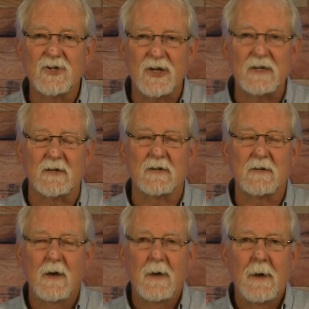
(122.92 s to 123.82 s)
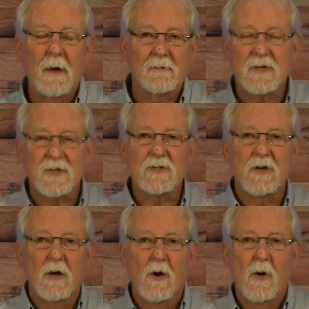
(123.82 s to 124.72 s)
Jesus. And this
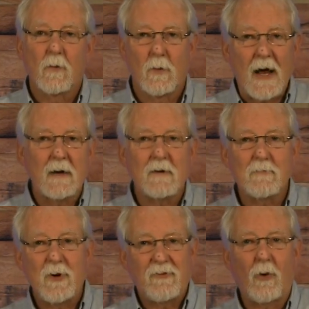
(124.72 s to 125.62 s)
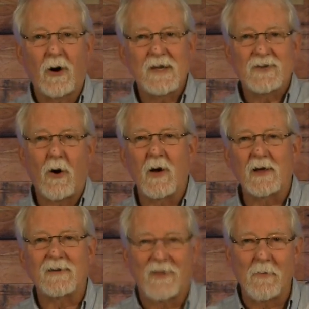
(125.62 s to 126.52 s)
is right before he's
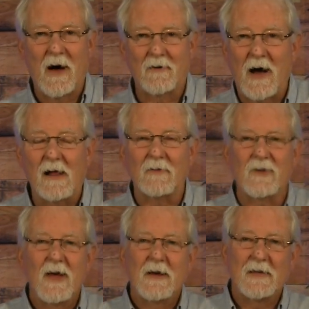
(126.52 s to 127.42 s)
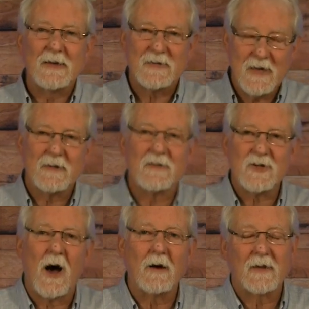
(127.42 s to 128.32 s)
going to the Mount of Olives. They sing the
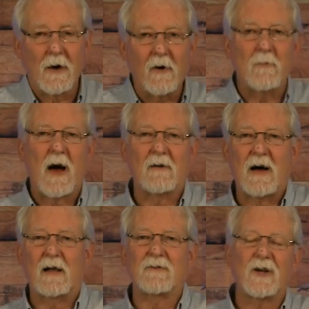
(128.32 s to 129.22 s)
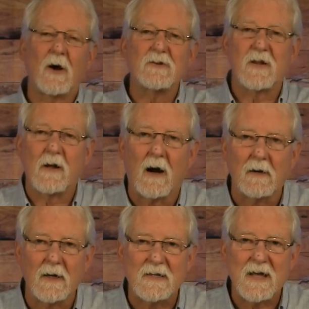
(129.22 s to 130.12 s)
song, they go to the Mount of Olives, he goes to the
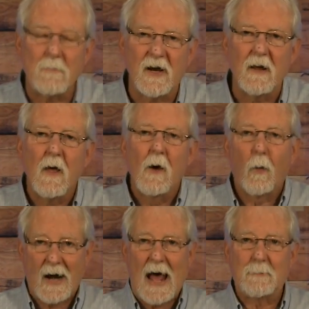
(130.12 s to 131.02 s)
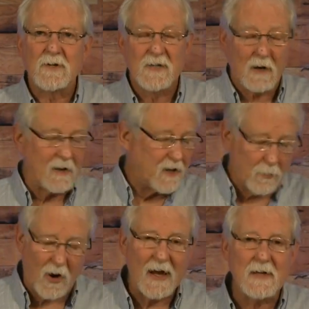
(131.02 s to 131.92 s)
Garden of Gethsemane. What happens there? He
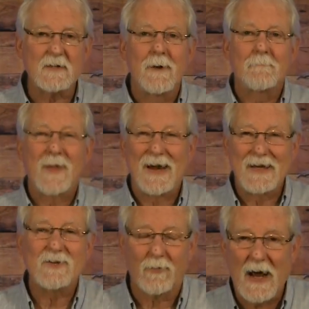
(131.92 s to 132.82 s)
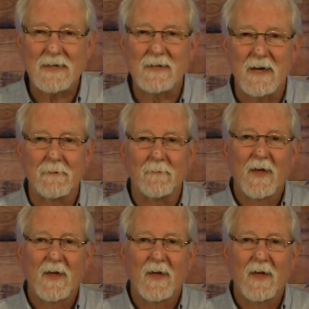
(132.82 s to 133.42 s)
prays and he's arrested.